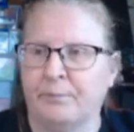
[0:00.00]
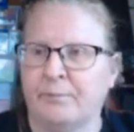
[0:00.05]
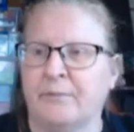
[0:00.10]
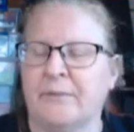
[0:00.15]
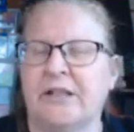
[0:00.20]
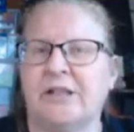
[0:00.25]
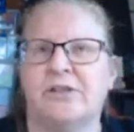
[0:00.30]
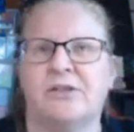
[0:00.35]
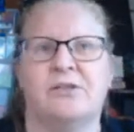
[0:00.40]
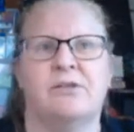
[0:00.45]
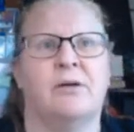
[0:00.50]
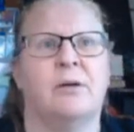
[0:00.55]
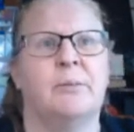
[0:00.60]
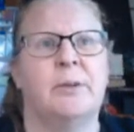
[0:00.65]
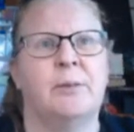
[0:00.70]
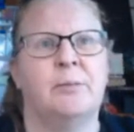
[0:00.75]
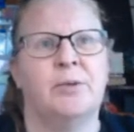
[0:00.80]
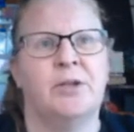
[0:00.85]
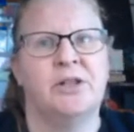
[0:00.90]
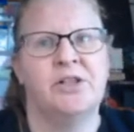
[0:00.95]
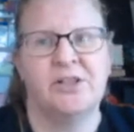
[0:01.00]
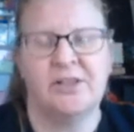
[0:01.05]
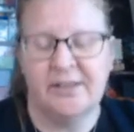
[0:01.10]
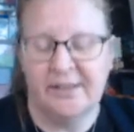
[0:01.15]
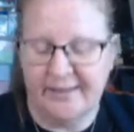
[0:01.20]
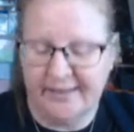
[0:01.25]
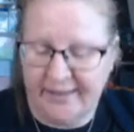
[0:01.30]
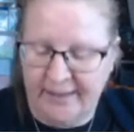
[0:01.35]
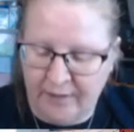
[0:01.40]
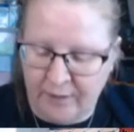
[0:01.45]
scrubbing brush the
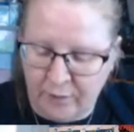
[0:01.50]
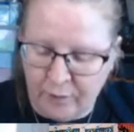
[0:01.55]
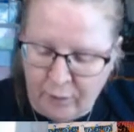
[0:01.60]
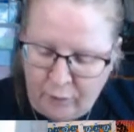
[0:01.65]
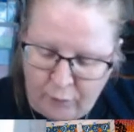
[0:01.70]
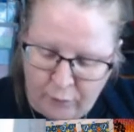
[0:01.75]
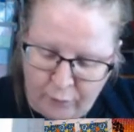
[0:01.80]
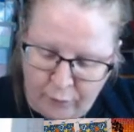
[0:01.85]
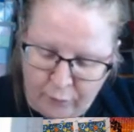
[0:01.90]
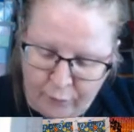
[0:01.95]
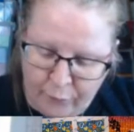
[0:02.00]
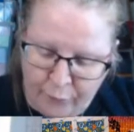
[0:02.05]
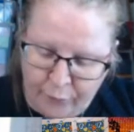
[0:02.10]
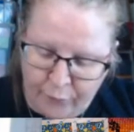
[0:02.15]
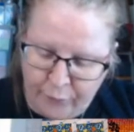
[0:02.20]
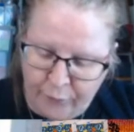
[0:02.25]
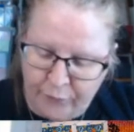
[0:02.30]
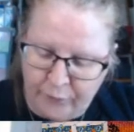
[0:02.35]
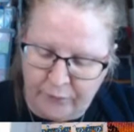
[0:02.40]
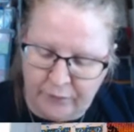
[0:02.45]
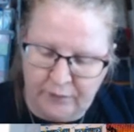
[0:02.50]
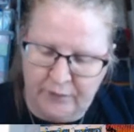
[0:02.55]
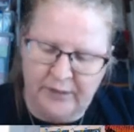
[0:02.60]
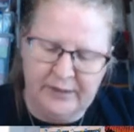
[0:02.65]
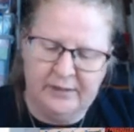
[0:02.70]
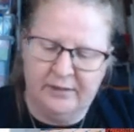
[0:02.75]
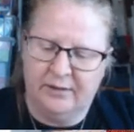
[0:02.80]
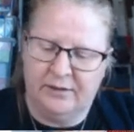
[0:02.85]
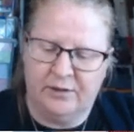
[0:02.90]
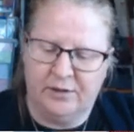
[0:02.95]
skin off
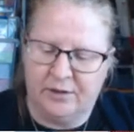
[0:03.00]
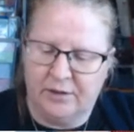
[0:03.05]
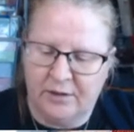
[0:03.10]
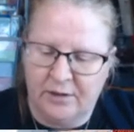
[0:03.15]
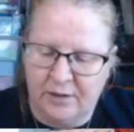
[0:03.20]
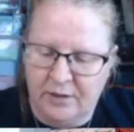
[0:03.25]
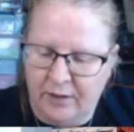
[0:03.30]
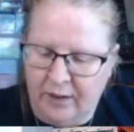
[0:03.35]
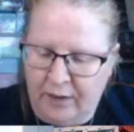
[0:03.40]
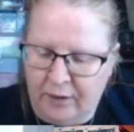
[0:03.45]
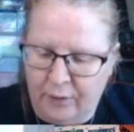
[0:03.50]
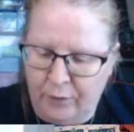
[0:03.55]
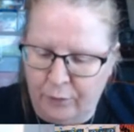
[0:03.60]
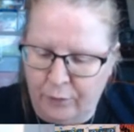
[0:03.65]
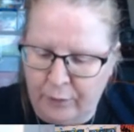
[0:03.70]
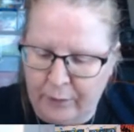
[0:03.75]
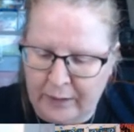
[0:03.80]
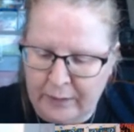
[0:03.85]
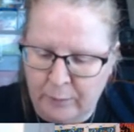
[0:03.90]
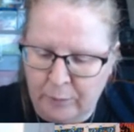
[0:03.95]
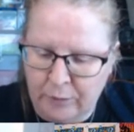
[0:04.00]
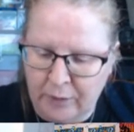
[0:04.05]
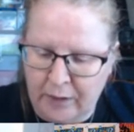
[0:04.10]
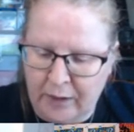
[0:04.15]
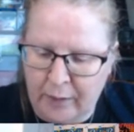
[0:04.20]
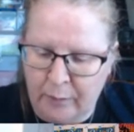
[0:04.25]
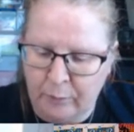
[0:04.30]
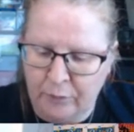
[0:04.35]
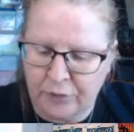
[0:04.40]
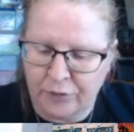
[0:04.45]
is just incredible. I
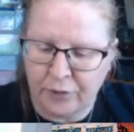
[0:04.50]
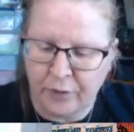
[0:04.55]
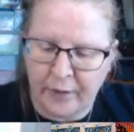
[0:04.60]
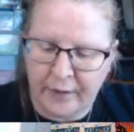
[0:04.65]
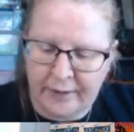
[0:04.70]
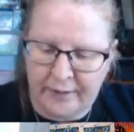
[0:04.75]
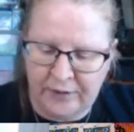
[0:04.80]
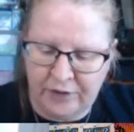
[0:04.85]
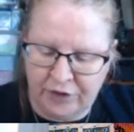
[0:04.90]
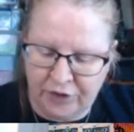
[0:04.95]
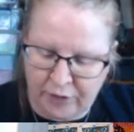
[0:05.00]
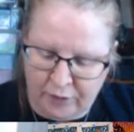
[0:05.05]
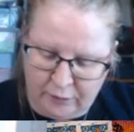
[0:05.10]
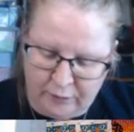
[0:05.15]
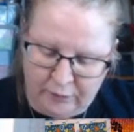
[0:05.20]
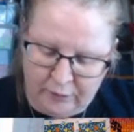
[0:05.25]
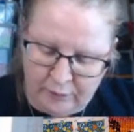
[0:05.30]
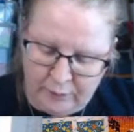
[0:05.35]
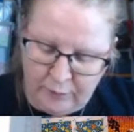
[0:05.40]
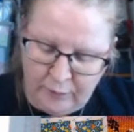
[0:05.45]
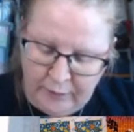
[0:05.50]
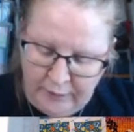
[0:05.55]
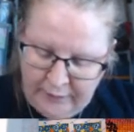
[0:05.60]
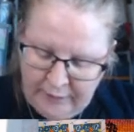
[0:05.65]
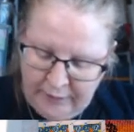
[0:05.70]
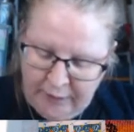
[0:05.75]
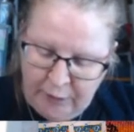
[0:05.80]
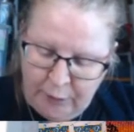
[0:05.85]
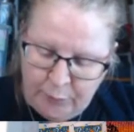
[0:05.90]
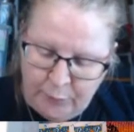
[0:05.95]
will try and show you
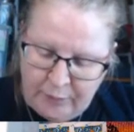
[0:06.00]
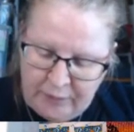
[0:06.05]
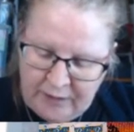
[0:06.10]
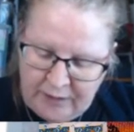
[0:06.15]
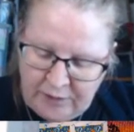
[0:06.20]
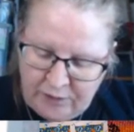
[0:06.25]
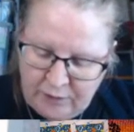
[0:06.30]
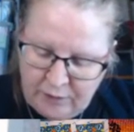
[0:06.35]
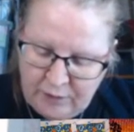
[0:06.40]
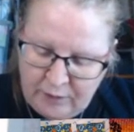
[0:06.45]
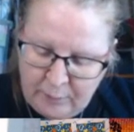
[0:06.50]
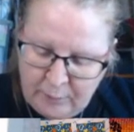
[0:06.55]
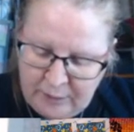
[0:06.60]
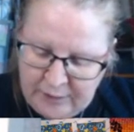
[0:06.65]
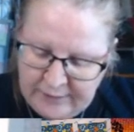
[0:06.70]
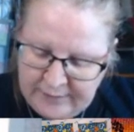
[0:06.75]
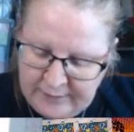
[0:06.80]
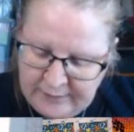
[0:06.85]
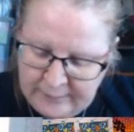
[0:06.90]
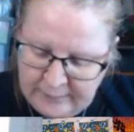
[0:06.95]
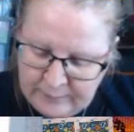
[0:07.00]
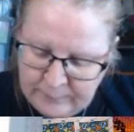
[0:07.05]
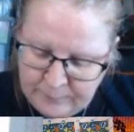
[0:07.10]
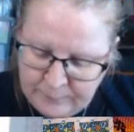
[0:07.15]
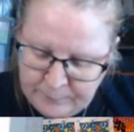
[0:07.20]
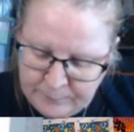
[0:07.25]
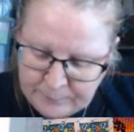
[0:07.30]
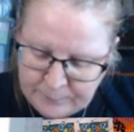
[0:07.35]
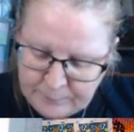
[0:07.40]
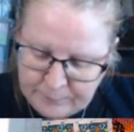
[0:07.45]
when they do come in season.
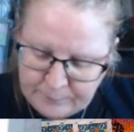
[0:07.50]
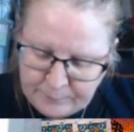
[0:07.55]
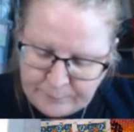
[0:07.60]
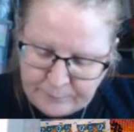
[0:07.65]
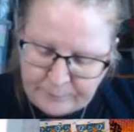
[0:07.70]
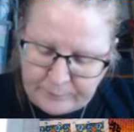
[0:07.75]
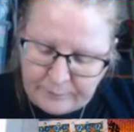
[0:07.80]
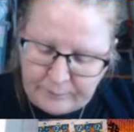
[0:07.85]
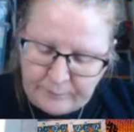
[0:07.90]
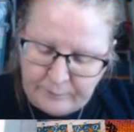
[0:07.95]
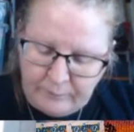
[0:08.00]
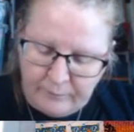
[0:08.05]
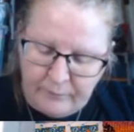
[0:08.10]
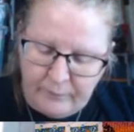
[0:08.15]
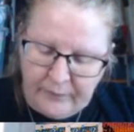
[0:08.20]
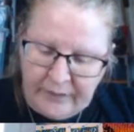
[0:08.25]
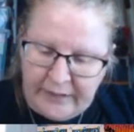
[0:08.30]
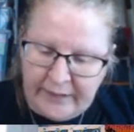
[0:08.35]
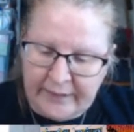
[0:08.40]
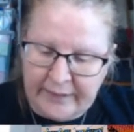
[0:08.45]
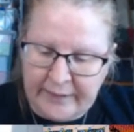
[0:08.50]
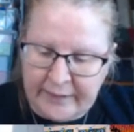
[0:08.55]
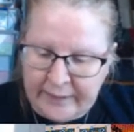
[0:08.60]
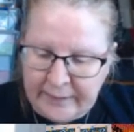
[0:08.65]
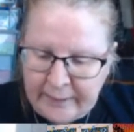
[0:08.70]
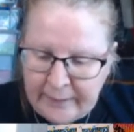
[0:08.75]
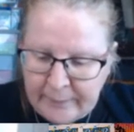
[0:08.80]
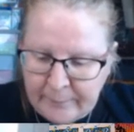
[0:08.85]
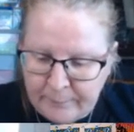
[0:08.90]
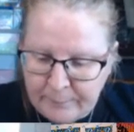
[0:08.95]

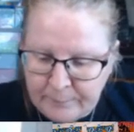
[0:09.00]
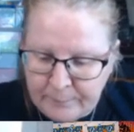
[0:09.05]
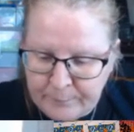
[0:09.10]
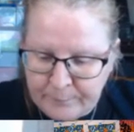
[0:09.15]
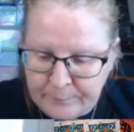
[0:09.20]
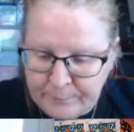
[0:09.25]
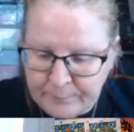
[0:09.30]
But